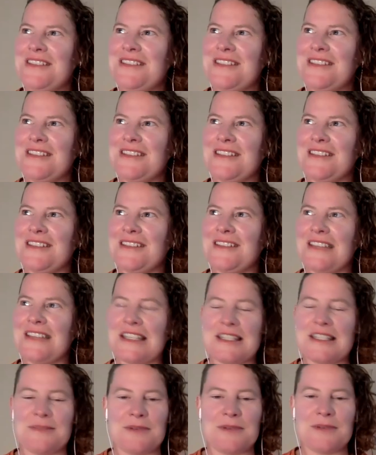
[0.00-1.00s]
the like
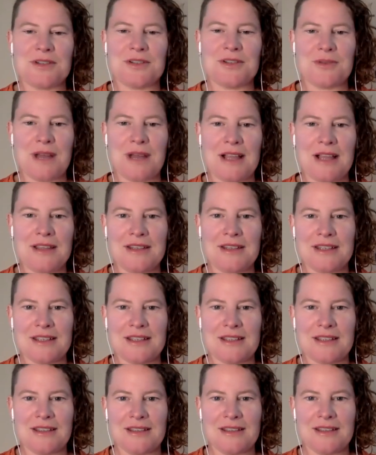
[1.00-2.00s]

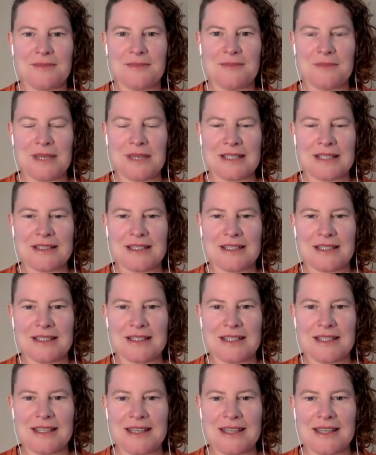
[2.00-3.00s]
spirituality mixing
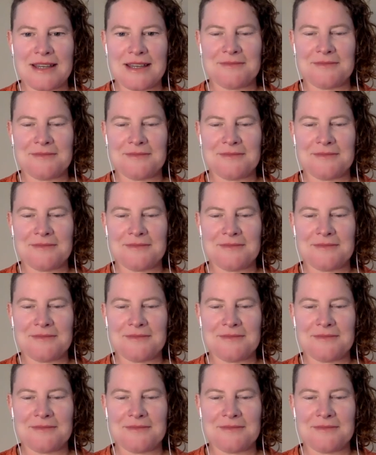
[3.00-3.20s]
into that?